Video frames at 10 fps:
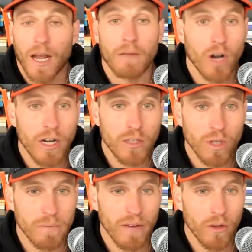I'm running
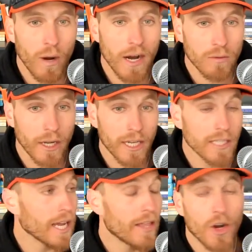towards the Buffalo Wild
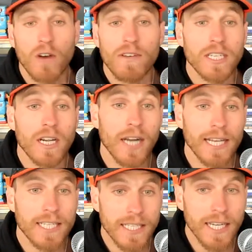Wings and then all of a sudden I
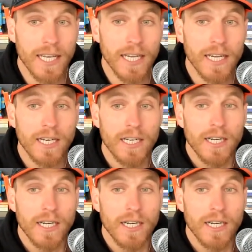see